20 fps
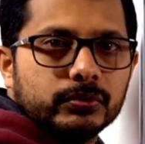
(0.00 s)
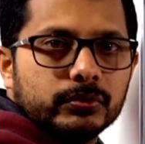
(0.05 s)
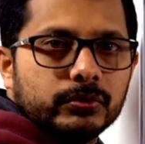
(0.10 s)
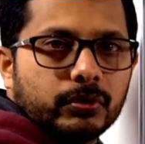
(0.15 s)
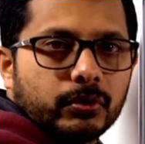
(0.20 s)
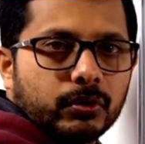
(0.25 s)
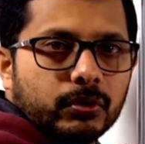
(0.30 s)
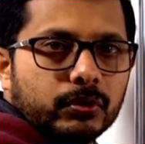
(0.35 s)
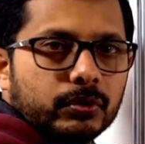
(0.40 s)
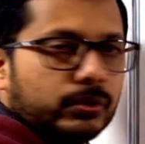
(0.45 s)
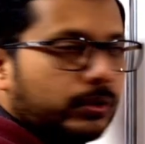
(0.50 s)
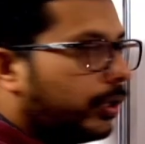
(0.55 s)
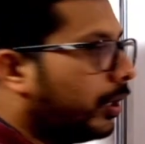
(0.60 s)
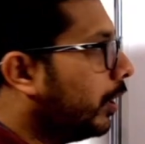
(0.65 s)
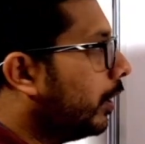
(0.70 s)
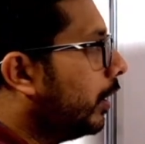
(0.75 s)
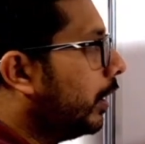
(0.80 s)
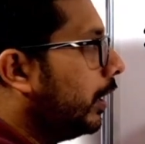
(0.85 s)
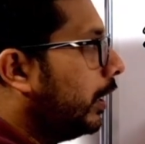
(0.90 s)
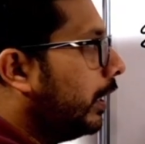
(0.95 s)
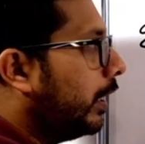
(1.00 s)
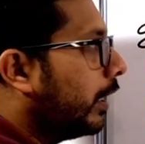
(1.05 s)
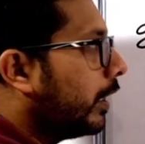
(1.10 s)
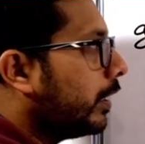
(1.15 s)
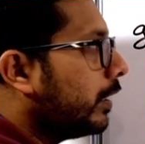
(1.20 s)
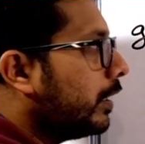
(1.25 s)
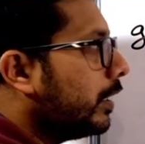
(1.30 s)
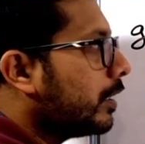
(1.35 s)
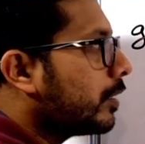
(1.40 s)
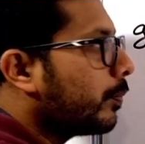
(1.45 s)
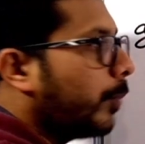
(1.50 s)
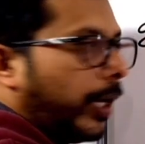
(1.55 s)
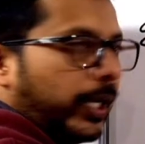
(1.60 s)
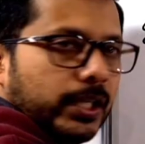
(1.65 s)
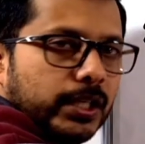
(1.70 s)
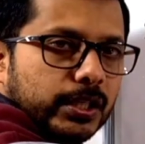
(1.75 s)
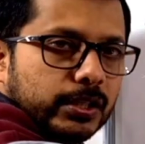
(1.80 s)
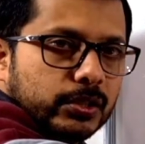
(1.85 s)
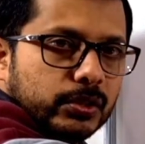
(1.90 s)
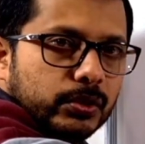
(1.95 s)
draw? Here it is
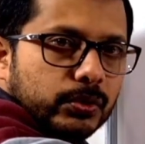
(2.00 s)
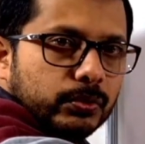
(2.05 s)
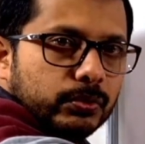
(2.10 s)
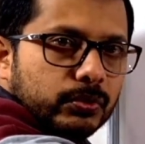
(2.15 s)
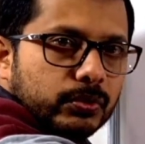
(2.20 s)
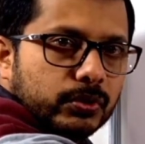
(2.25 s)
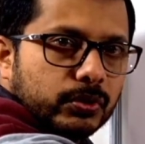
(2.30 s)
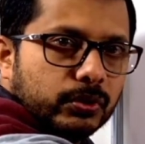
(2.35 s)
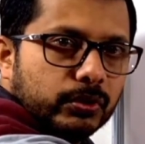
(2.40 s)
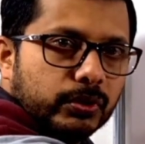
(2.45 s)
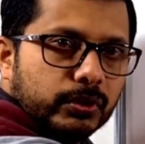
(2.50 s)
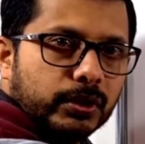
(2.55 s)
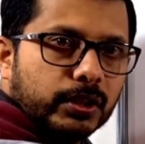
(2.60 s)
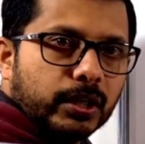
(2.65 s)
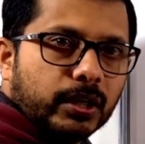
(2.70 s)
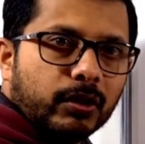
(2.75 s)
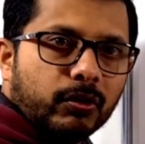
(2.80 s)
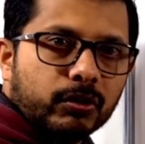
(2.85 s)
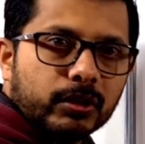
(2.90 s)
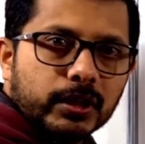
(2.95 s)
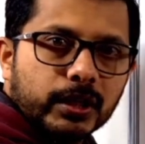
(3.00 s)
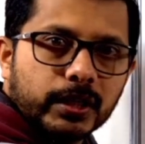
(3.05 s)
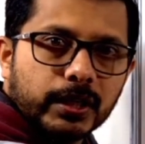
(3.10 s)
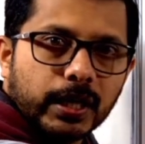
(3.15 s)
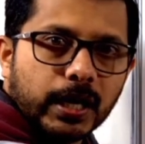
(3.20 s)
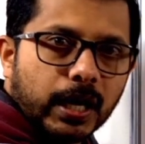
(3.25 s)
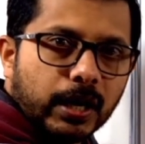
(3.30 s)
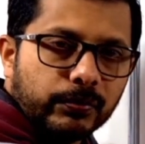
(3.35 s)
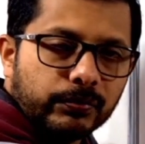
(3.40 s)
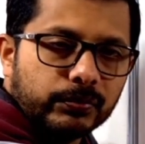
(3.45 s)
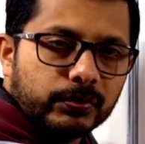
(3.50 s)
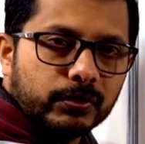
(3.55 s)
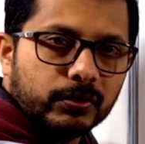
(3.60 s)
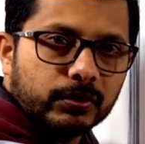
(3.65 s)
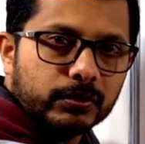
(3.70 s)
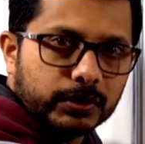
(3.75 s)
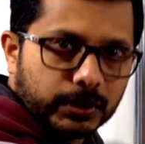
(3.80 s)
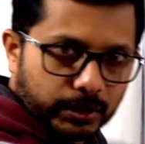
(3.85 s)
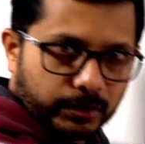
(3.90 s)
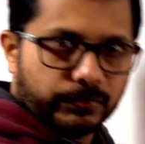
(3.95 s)
-2, so in the on the graph,
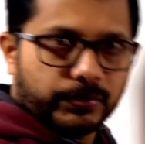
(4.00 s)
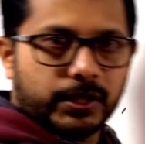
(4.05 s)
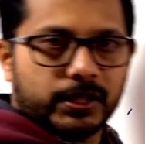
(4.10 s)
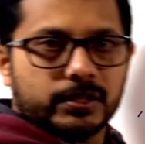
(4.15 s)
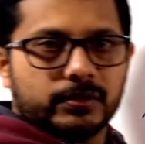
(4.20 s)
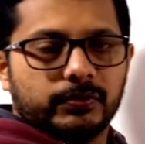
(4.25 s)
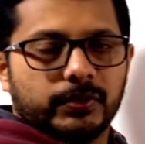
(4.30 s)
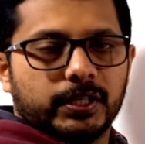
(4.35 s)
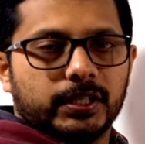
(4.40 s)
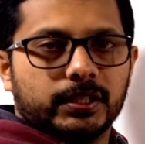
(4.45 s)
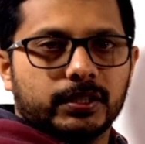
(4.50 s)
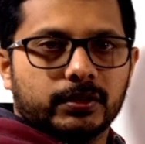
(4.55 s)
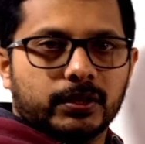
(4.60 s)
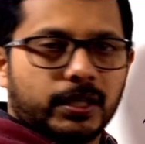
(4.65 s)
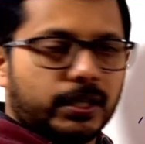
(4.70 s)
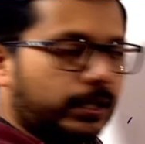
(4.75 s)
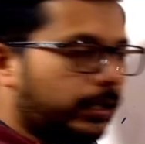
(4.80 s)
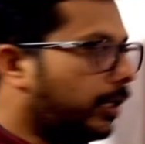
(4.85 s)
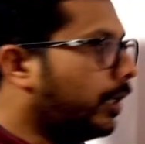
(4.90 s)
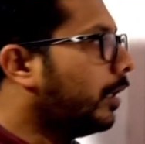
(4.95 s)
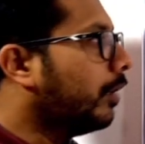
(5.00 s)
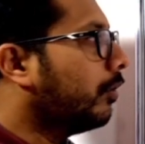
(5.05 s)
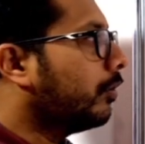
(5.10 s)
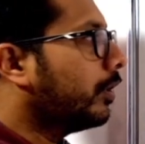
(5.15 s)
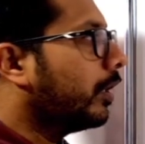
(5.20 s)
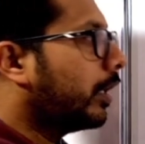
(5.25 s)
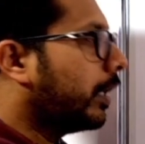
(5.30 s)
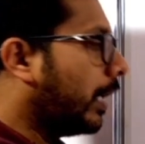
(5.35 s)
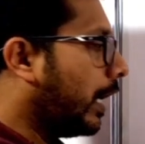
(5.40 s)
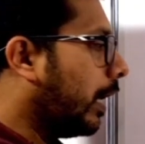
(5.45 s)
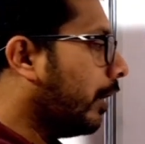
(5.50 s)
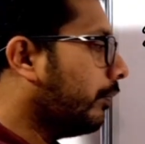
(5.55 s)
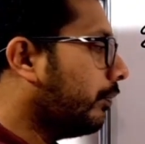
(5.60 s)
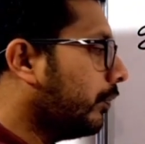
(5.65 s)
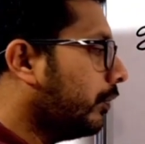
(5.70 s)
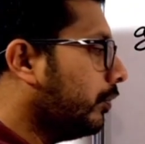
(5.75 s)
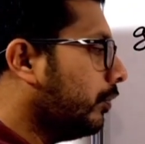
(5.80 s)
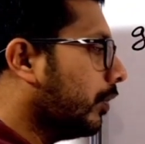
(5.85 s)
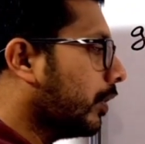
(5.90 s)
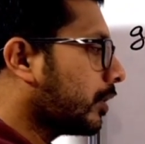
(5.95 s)
on the reverse way, okay, on the graph
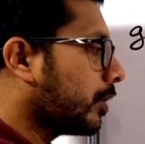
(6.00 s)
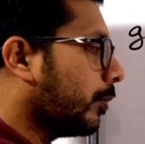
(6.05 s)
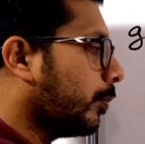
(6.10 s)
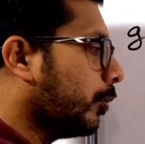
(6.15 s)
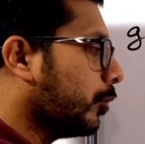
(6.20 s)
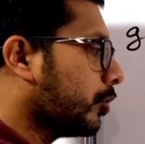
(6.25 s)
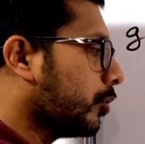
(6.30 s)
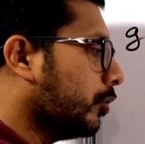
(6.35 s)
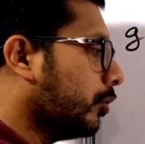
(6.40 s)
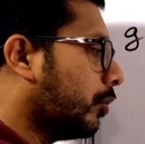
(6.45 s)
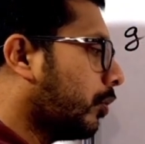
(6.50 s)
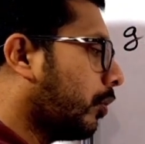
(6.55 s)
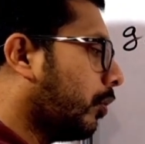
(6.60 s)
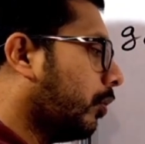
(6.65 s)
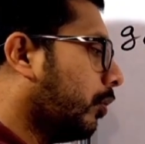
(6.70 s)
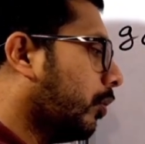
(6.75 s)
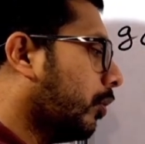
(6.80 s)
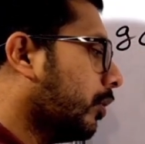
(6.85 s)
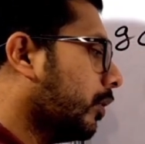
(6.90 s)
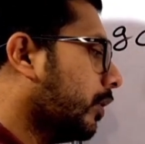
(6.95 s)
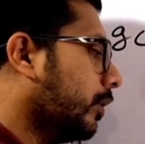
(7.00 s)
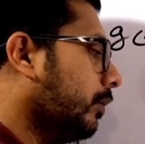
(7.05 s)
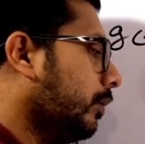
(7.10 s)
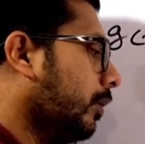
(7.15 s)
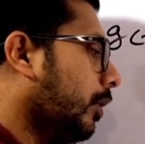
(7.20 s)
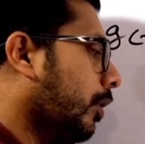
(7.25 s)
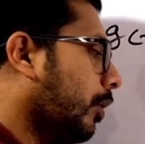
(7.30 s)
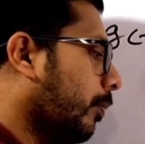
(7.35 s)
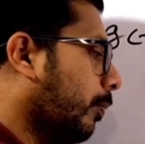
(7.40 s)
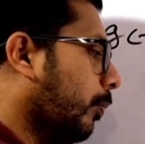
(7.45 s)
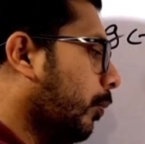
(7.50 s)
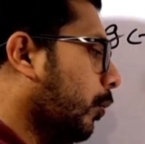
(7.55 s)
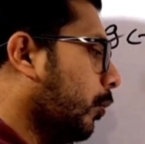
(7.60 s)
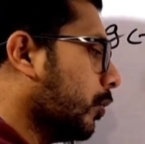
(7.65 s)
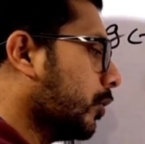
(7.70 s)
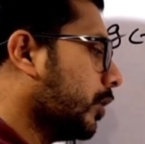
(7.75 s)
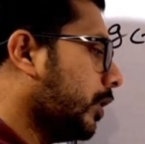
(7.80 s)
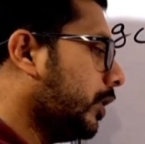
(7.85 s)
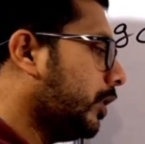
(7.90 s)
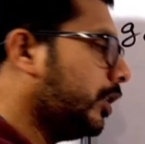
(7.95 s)
you are supposed to draw on
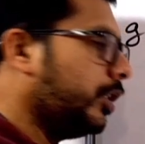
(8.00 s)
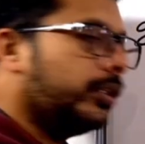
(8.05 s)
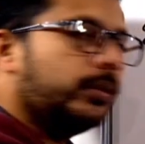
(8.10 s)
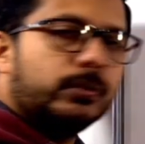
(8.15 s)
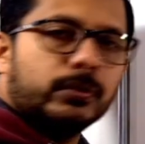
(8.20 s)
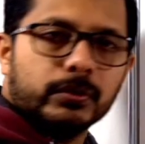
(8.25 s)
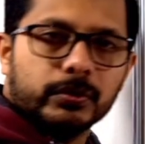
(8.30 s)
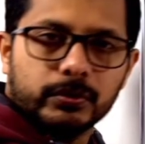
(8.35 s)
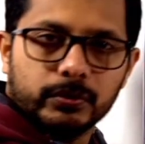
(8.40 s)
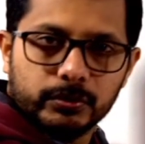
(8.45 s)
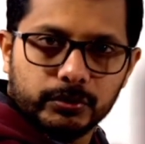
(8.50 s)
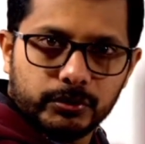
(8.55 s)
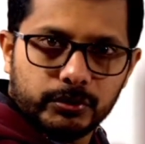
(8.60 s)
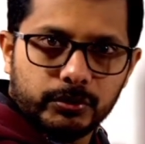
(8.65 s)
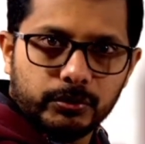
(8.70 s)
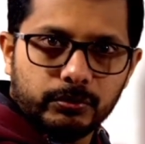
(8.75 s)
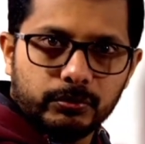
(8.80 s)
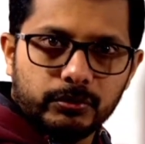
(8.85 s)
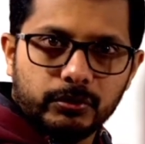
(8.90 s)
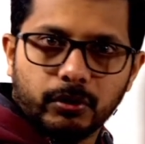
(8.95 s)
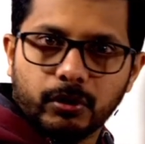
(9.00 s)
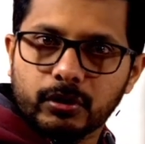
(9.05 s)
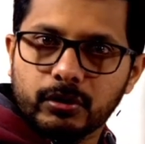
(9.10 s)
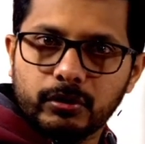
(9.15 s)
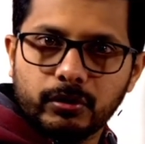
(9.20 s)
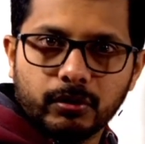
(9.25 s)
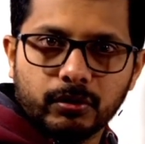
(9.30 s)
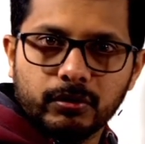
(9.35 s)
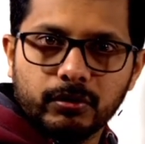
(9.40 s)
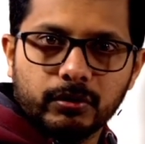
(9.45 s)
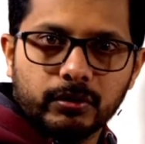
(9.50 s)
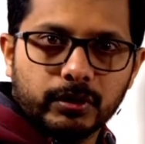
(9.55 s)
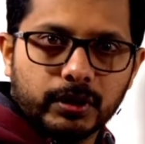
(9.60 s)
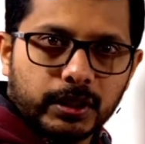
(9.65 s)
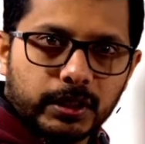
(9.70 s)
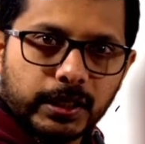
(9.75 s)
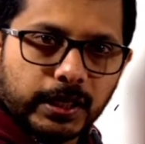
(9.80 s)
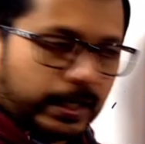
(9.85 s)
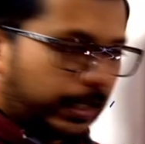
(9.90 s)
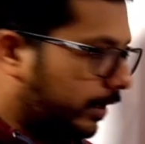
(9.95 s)
positive 2, not on
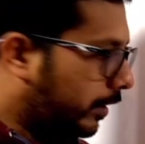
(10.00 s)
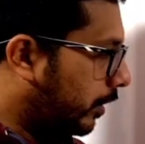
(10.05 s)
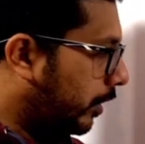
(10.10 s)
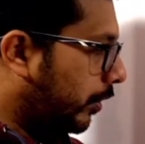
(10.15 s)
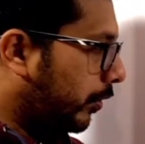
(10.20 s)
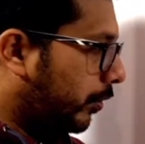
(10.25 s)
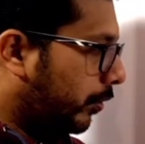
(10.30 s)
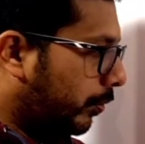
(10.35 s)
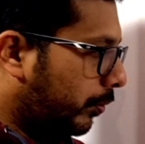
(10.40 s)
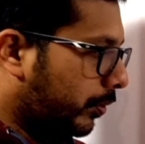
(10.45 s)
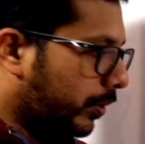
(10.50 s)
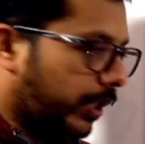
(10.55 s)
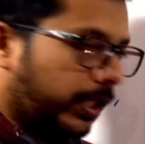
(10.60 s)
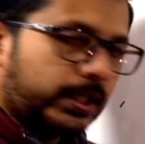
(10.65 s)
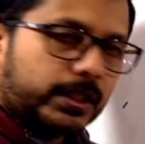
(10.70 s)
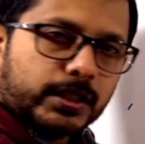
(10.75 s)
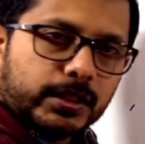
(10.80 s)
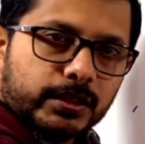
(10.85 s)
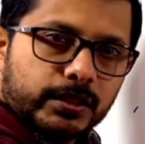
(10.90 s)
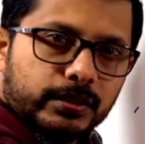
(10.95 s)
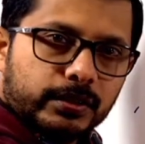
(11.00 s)
the negative 2 side.